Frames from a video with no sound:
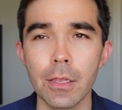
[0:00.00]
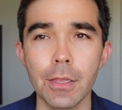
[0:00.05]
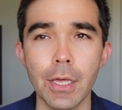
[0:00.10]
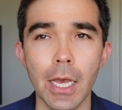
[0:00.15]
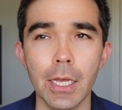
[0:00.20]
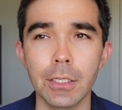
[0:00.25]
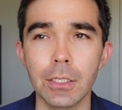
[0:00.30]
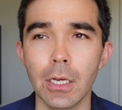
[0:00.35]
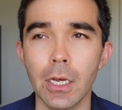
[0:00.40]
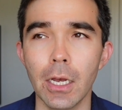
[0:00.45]

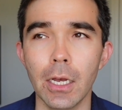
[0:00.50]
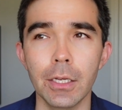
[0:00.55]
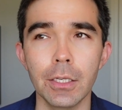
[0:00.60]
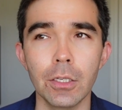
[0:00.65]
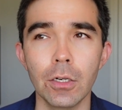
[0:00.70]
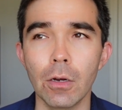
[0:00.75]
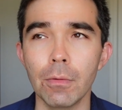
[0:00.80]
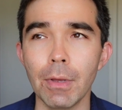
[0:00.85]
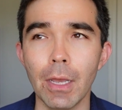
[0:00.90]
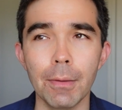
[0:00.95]
that, uh,
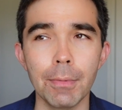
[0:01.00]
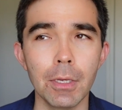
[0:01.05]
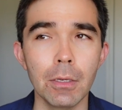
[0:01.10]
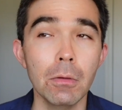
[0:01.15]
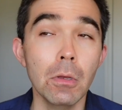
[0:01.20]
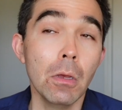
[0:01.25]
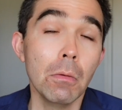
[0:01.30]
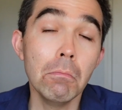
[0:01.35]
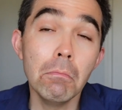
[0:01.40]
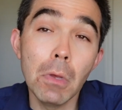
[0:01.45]
you know,
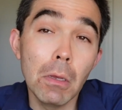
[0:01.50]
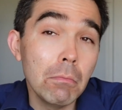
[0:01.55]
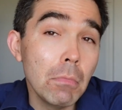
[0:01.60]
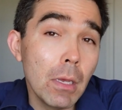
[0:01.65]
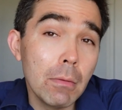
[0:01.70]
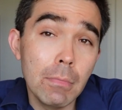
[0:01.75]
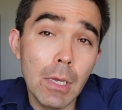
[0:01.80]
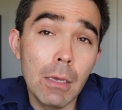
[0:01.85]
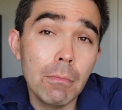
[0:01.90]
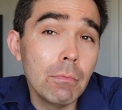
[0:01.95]
maybe,
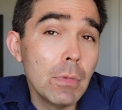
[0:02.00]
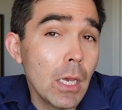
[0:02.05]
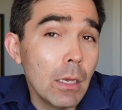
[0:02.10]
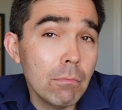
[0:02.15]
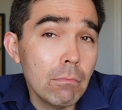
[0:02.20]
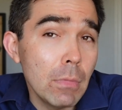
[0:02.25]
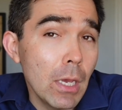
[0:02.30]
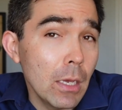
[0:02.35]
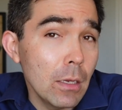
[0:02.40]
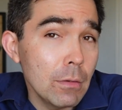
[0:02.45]

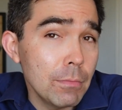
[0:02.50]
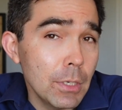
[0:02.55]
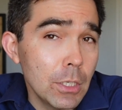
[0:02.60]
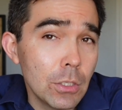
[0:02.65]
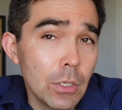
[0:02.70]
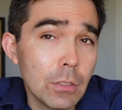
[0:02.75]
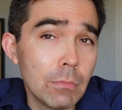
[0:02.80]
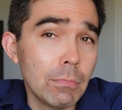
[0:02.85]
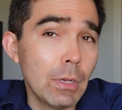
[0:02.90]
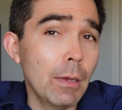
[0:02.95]
maybe
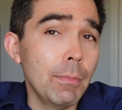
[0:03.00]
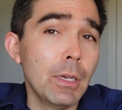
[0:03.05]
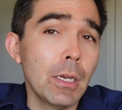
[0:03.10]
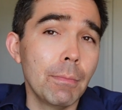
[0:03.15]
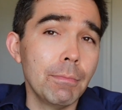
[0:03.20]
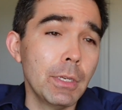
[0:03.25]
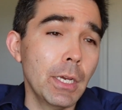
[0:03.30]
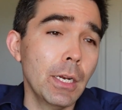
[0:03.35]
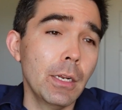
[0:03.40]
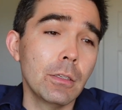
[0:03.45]
just maybe
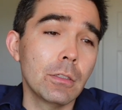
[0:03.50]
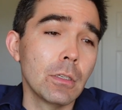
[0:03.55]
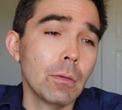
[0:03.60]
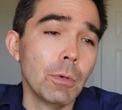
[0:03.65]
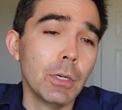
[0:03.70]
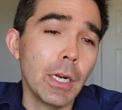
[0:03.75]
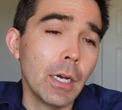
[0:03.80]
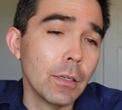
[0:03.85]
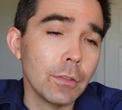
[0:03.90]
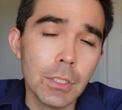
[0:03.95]
I'm dating
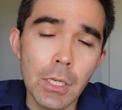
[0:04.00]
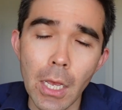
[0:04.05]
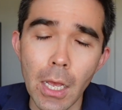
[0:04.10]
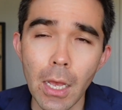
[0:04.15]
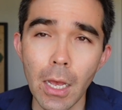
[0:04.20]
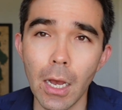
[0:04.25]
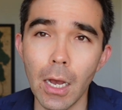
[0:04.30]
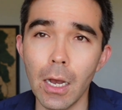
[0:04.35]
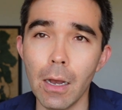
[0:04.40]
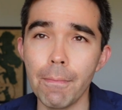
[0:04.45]
someone else,
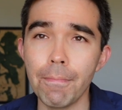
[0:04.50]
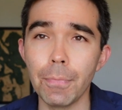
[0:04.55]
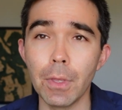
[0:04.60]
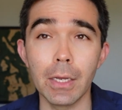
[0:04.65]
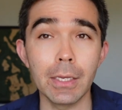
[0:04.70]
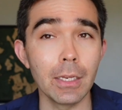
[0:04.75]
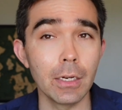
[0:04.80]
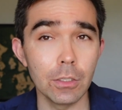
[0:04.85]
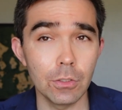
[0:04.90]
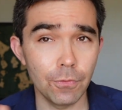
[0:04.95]
um,
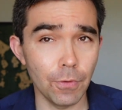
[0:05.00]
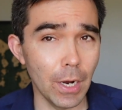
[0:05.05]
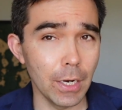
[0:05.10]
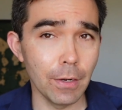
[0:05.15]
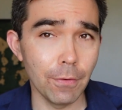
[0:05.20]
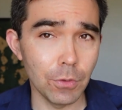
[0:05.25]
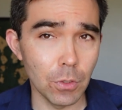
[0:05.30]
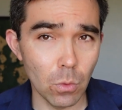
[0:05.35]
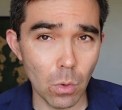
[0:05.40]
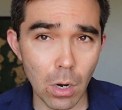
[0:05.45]
again, it's fine
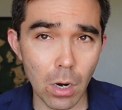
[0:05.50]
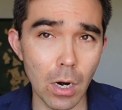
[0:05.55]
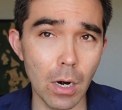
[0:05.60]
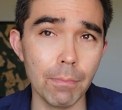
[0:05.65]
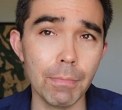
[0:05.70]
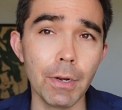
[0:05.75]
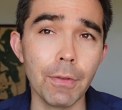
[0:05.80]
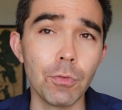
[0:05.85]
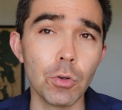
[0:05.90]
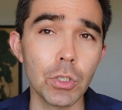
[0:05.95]
if you are,
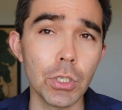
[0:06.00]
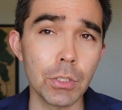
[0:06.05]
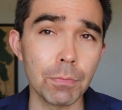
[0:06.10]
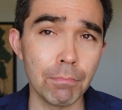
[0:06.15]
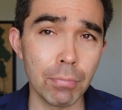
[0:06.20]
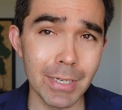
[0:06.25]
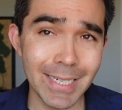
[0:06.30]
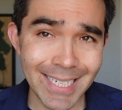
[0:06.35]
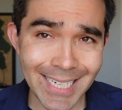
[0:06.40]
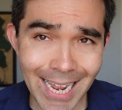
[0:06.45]
but if you're
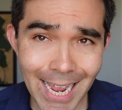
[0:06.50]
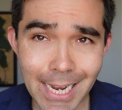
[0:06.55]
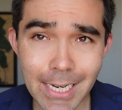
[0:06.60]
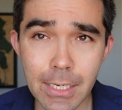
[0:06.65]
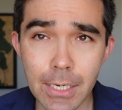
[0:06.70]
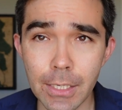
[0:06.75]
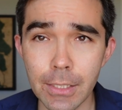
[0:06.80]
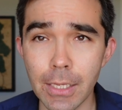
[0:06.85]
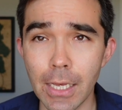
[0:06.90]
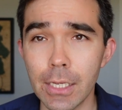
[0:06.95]
just
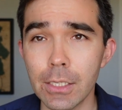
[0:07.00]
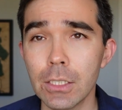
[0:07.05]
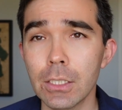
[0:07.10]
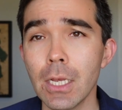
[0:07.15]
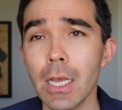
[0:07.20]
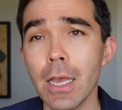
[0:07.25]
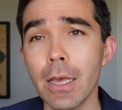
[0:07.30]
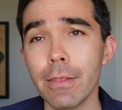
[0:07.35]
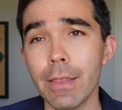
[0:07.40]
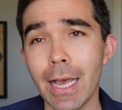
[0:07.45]
pretending this,
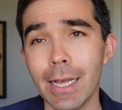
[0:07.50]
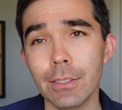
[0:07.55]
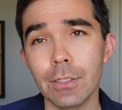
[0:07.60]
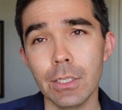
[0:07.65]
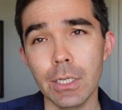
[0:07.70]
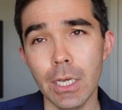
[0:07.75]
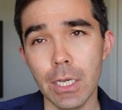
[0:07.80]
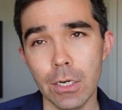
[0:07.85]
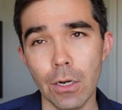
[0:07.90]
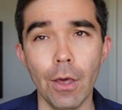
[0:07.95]

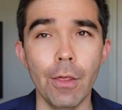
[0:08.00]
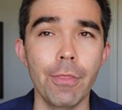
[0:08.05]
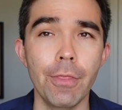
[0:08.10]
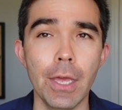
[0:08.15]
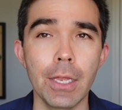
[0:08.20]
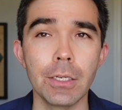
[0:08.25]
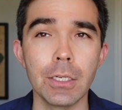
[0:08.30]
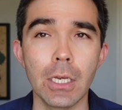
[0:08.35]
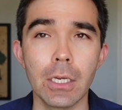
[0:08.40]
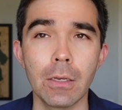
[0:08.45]
that's
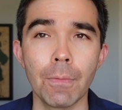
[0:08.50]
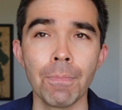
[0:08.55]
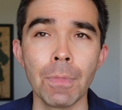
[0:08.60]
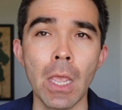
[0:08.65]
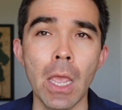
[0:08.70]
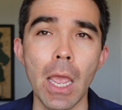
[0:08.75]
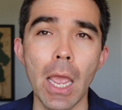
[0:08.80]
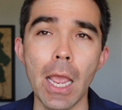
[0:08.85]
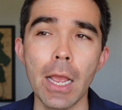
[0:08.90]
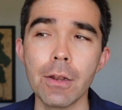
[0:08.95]
inauthentic.
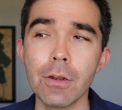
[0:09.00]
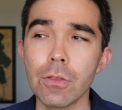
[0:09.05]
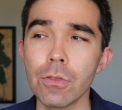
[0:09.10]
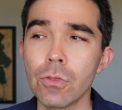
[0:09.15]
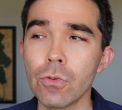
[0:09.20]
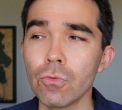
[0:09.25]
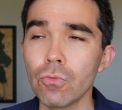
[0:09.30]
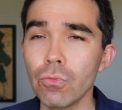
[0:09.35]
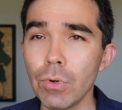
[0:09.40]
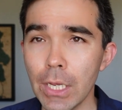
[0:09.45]
And
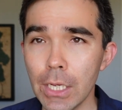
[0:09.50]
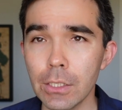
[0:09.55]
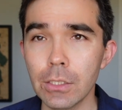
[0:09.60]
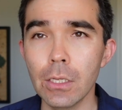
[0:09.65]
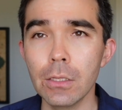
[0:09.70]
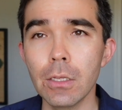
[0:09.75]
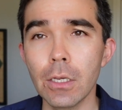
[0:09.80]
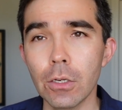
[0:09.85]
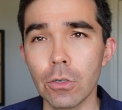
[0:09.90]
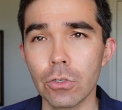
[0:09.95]
the
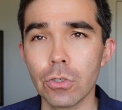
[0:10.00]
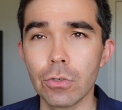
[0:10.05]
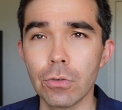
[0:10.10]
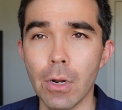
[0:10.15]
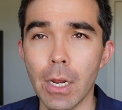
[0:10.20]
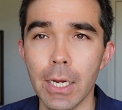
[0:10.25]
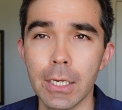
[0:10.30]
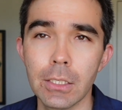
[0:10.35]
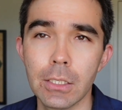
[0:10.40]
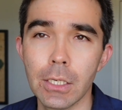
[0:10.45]
reason that you're
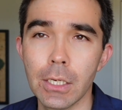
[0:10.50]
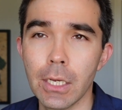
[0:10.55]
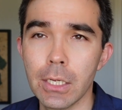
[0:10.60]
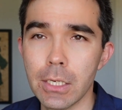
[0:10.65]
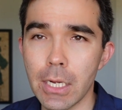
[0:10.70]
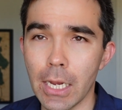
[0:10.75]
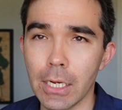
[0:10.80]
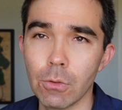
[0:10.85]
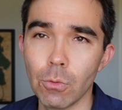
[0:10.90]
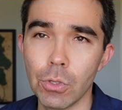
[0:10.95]
trying to
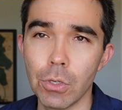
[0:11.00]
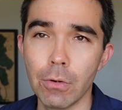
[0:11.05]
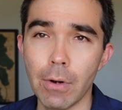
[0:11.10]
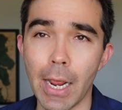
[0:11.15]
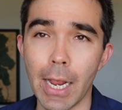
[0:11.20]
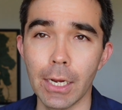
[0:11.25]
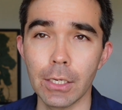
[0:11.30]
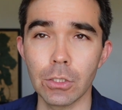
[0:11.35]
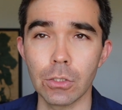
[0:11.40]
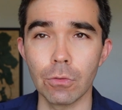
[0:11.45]
connect with your
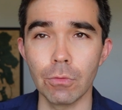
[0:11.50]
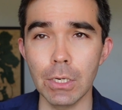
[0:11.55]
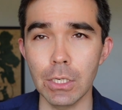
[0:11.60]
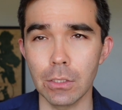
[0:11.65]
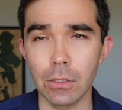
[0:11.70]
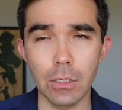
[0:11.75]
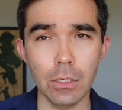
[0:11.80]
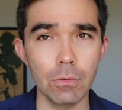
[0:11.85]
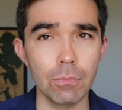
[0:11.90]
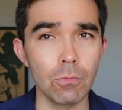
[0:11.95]
ex, the
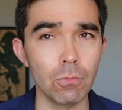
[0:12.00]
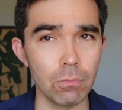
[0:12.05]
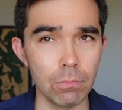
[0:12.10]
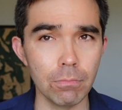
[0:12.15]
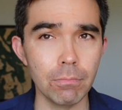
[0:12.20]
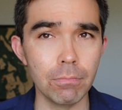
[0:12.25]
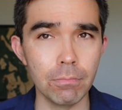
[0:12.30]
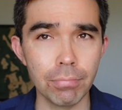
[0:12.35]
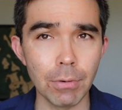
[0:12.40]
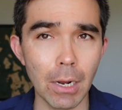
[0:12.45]
reason that you
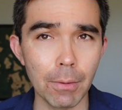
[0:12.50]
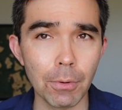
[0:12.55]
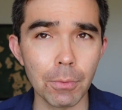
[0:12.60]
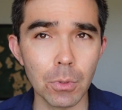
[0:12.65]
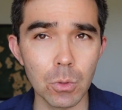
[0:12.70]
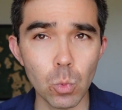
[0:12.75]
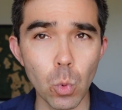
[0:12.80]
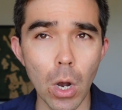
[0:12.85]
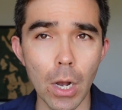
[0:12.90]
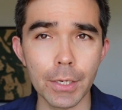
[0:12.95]

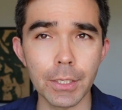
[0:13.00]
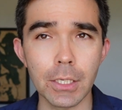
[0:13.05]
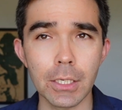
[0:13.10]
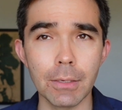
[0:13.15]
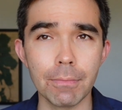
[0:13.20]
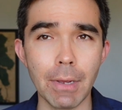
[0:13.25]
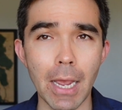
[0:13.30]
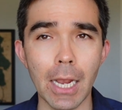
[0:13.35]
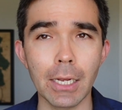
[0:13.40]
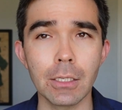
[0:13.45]
probably want to
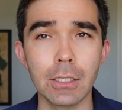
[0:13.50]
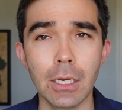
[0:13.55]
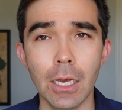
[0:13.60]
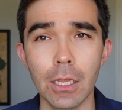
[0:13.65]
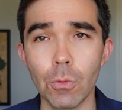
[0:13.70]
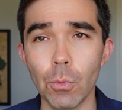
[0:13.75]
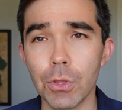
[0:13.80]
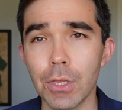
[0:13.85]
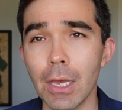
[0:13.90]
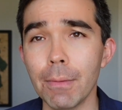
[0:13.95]
get back
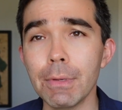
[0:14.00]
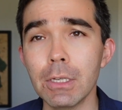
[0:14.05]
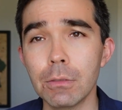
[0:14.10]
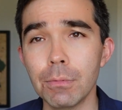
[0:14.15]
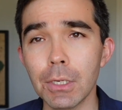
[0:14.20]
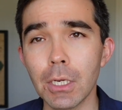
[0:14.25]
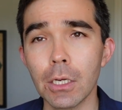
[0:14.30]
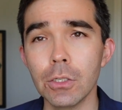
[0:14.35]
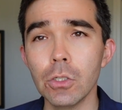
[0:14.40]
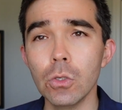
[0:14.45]
together with them, is
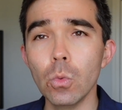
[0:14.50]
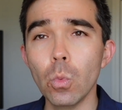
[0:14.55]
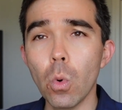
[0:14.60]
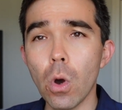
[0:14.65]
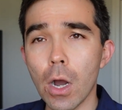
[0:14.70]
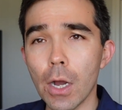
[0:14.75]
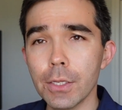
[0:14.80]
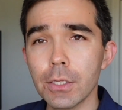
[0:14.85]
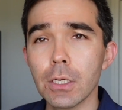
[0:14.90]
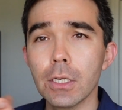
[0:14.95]
because you
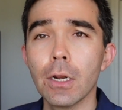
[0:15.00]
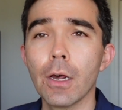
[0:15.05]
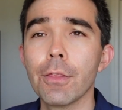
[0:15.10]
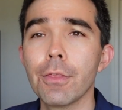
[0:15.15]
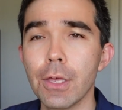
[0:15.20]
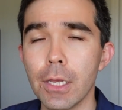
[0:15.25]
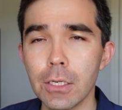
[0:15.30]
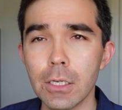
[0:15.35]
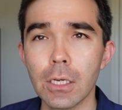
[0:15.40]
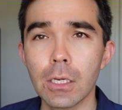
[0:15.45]
want an
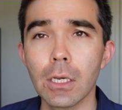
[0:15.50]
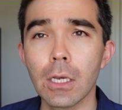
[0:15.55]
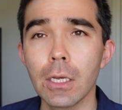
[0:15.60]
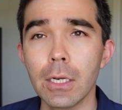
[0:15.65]
authentic